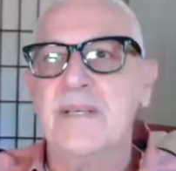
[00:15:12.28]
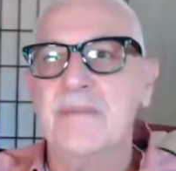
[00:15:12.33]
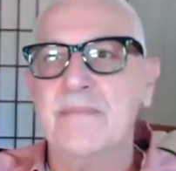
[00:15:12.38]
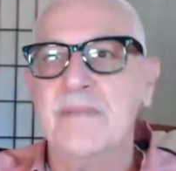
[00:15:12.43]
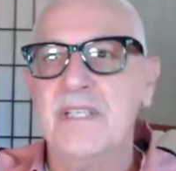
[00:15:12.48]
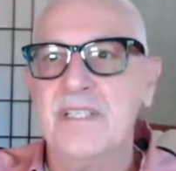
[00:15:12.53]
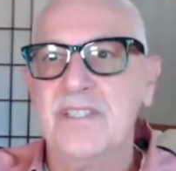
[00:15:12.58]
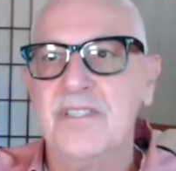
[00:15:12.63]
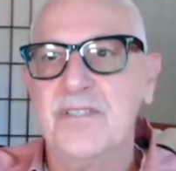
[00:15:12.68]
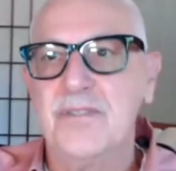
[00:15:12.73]

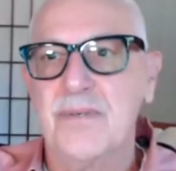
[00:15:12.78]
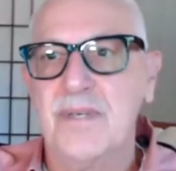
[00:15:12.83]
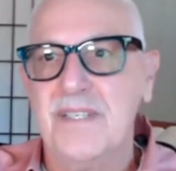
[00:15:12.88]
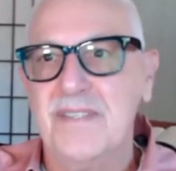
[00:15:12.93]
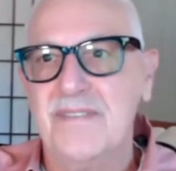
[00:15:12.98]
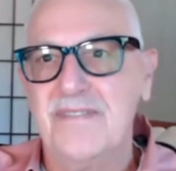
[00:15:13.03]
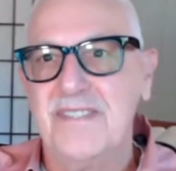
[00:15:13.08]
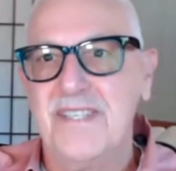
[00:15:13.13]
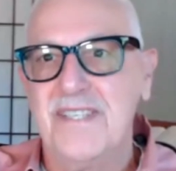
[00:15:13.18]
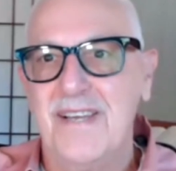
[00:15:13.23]
Ministry
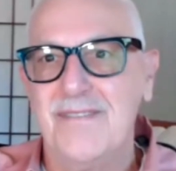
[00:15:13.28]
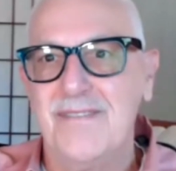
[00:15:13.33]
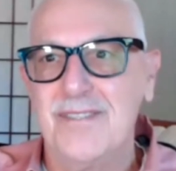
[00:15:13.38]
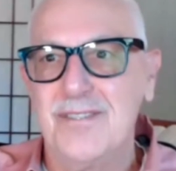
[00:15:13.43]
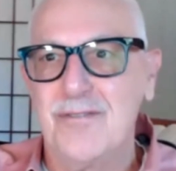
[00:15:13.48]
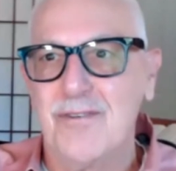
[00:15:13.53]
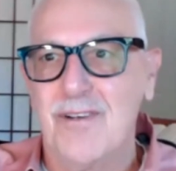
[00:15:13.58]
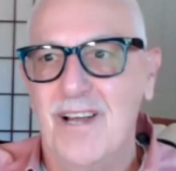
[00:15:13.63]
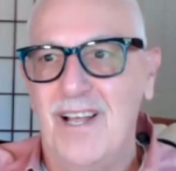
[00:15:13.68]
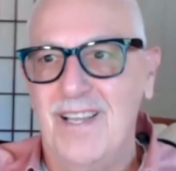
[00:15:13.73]
of David
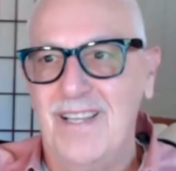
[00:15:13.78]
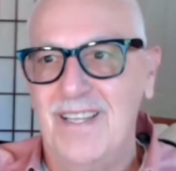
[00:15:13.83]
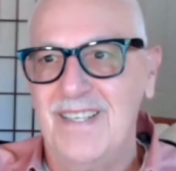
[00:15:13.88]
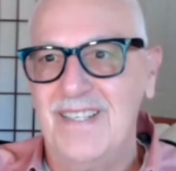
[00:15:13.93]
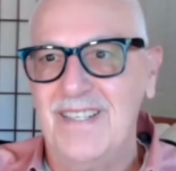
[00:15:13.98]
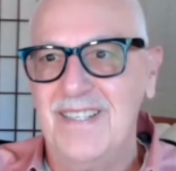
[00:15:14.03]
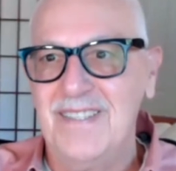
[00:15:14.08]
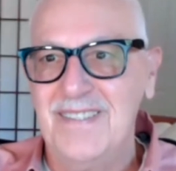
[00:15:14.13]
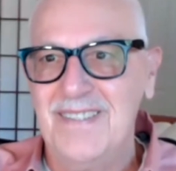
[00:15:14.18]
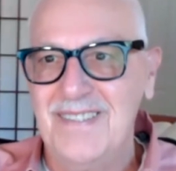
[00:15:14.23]
Trolley.
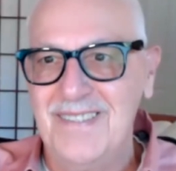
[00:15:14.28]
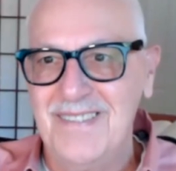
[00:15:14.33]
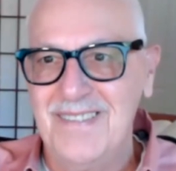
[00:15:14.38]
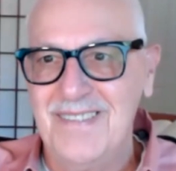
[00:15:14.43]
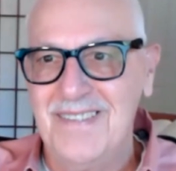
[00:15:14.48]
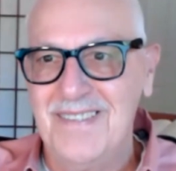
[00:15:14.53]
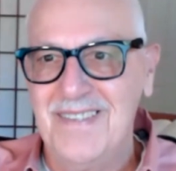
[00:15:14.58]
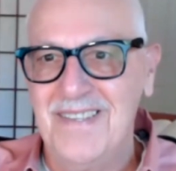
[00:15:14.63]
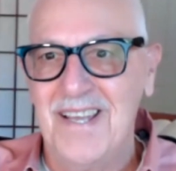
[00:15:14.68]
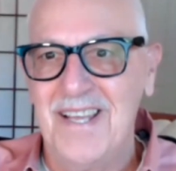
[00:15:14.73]

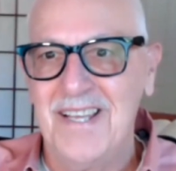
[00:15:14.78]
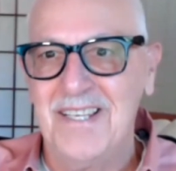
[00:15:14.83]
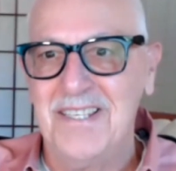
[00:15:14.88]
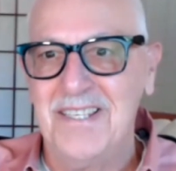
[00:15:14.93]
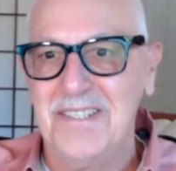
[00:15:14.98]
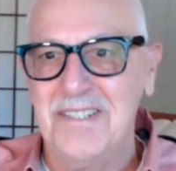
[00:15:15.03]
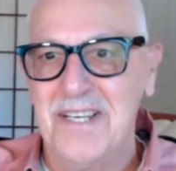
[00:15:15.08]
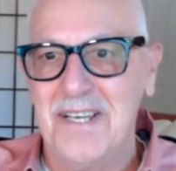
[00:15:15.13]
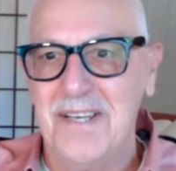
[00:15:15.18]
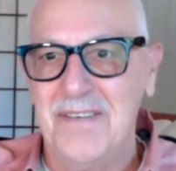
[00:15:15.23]
Thank you,
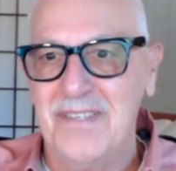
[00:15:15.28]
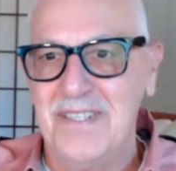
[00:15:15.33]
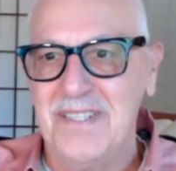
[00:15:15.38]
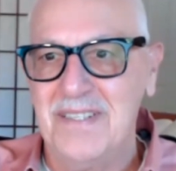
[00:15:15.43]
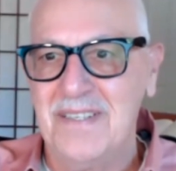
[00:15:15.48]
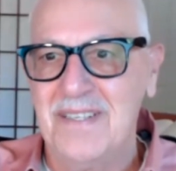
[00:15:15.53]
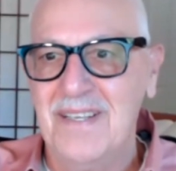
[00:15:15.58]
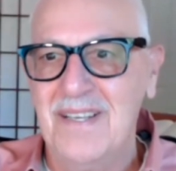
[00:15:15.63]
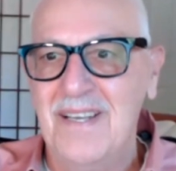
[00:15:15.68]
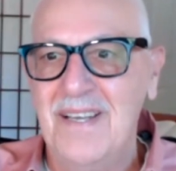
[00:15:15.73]
David.
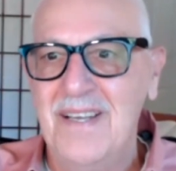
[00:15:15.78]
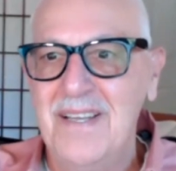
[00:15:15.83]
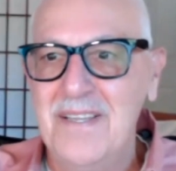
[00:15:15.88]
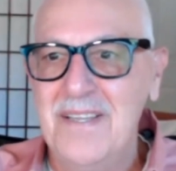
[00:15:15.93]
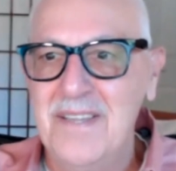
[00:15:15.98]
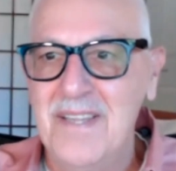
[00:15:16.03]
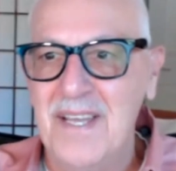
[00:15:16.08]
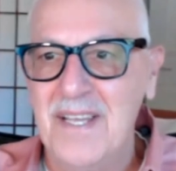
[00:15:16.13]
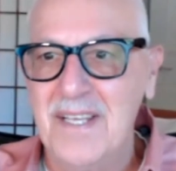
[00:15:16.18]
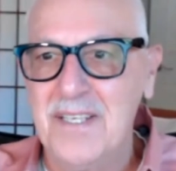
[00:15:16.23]

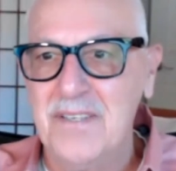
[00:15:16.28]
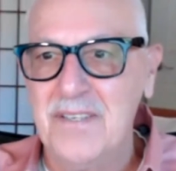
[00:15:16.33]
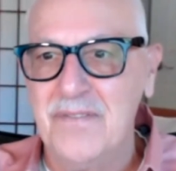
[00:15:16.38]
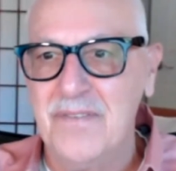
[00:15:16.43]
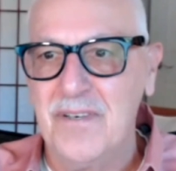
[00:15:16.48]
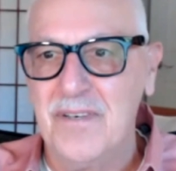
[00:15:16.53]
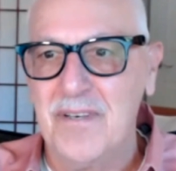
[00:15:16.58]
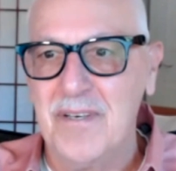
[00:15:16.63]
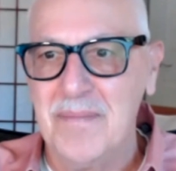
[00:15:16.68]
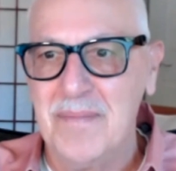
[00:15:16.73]
Thank you
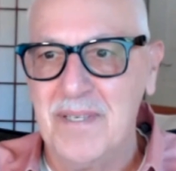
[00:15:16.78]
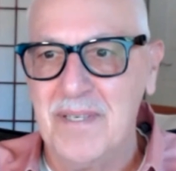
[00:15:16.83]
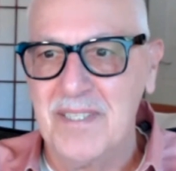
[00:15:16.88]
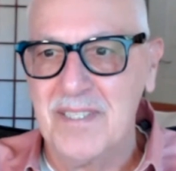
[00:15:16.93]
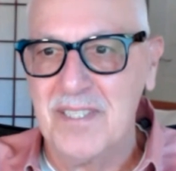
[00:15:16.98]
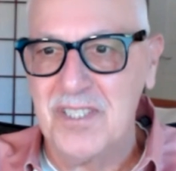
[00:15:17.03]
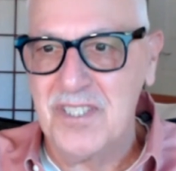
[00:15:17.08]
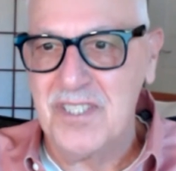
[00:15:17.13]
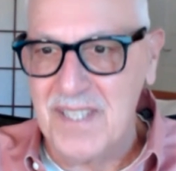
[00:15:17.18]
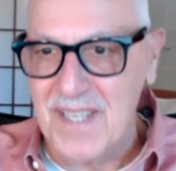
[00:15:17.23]
very
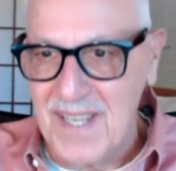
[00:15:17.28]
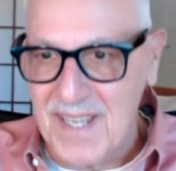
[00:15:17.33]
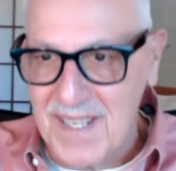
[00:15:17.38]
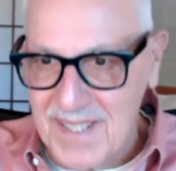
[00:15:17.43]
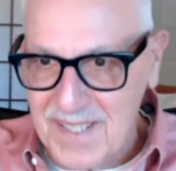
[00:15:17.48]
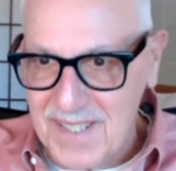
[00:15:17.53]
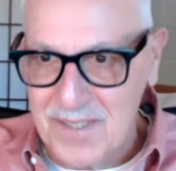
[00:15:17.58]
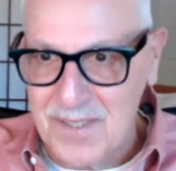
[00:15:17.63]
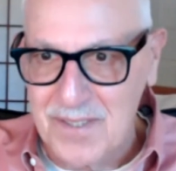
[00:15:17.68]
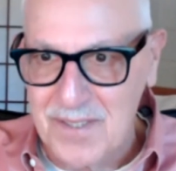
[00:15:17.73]
much. Thank
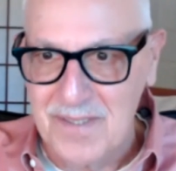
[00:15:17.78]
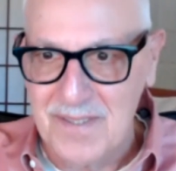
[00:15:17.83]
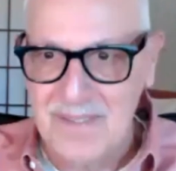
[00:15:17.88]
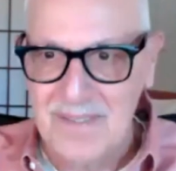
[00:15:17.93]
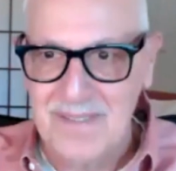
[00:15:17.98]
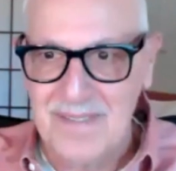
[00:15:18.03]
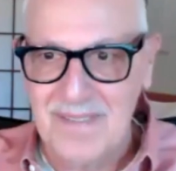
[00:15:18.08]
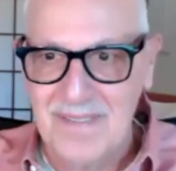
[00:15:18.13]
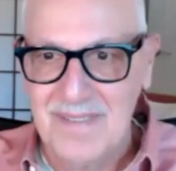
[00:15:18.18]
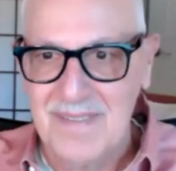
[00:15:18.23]
you.
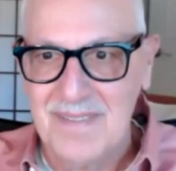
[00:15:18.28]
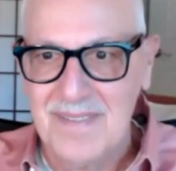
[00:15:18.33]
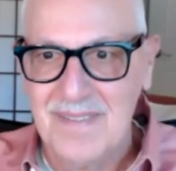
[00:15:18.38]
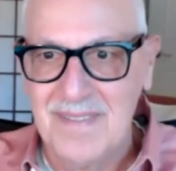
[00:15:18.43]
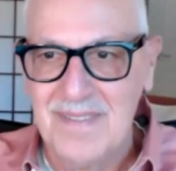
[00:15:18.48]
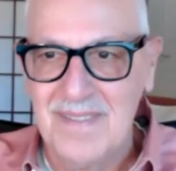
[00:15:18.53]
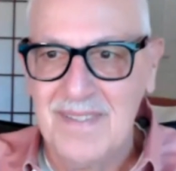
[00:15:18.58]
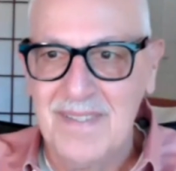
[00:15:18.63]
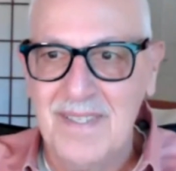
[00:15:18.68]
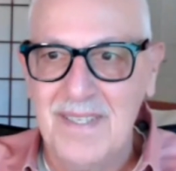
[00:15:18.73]

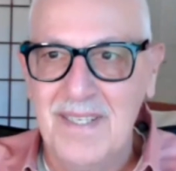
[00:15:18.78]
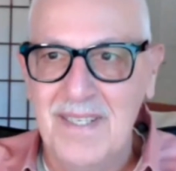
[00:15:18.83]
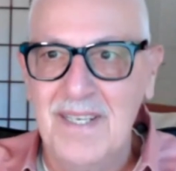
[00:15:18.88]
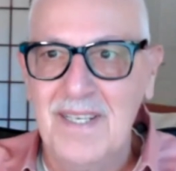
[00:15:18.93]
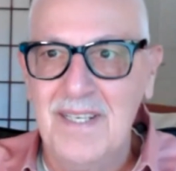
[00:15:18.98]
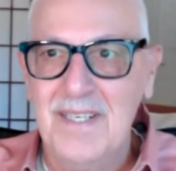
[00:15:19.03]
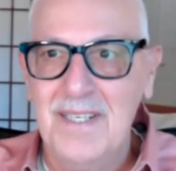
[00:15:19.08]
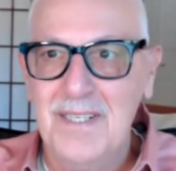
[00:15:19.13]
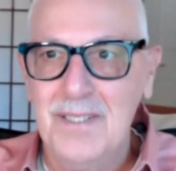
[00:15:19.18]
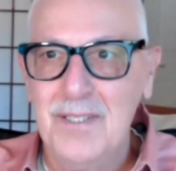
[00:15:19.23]

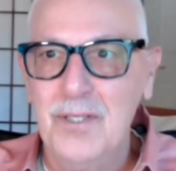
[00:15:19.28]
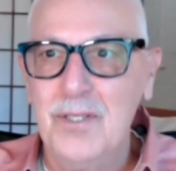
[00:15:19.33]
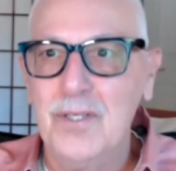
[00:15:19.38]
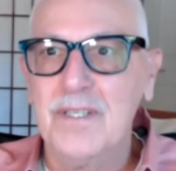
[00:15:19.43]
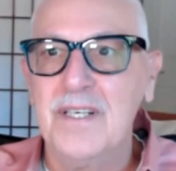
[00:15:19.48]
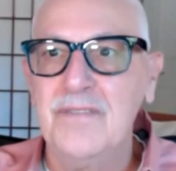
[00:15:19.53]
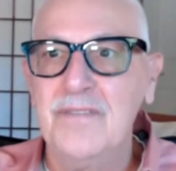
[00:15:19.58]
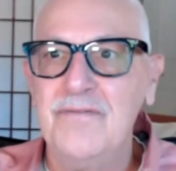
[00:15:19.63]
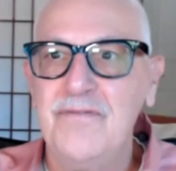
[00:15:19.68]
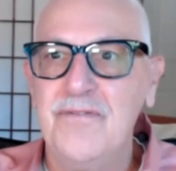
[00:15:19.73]

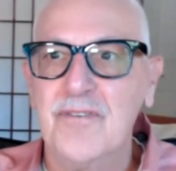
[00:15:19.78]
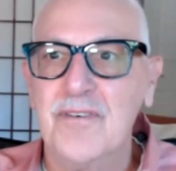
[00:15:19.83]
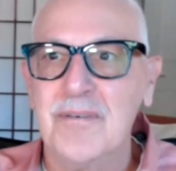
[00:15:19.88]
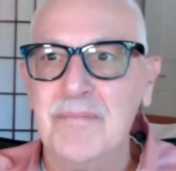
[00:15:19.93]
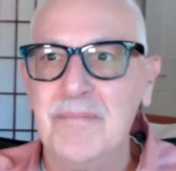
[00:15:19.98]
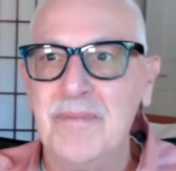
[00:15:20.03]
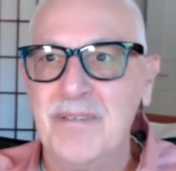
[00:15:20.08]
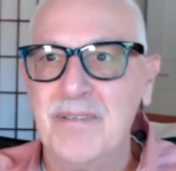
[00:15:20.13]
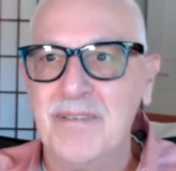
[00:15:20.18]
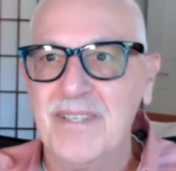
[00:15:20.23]
looking for a
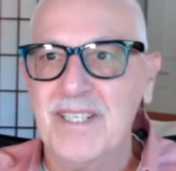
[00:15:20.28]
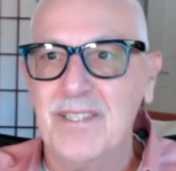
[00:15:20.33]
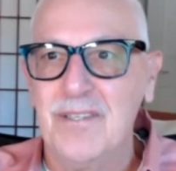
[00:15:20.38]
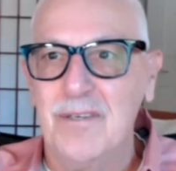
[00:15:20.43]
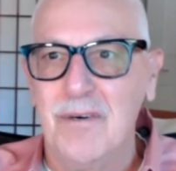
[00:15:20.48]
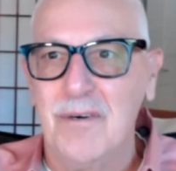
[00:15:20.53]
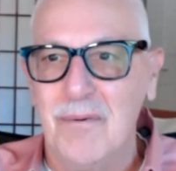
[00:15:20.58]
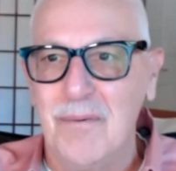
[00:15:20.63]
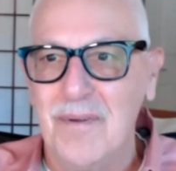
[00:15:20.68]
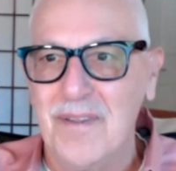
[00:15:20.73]

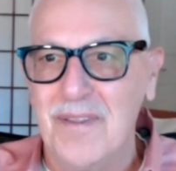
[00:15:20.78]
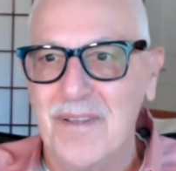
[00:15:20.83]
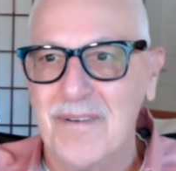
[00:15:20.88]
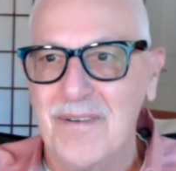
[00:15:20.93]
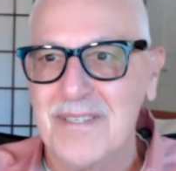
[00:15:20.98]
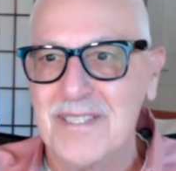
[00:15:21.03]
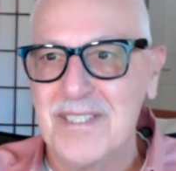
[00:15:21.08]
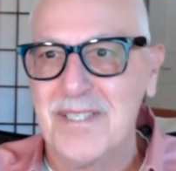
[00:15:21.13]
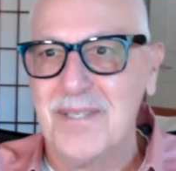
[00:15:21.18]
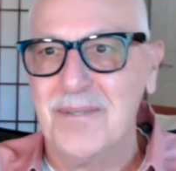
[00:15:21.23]
miracle where there
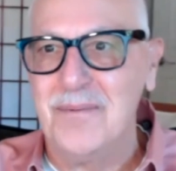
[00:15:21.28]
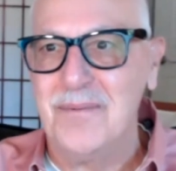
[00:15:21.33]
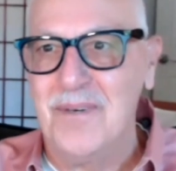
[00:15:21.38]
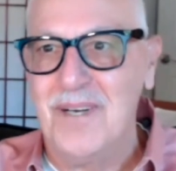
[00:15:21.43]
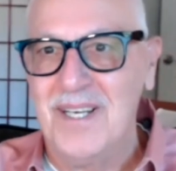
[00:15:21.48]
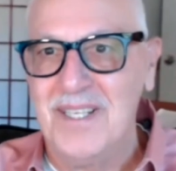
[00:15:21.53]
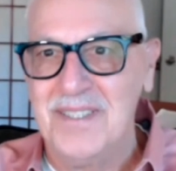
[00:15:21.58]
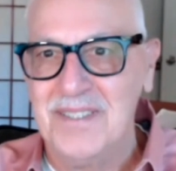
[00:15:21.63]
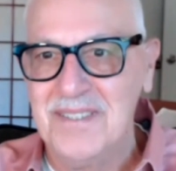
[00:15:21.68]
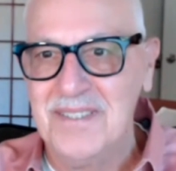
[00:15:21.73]
isn't
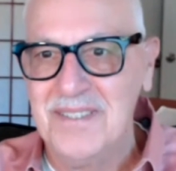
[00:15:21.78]
one.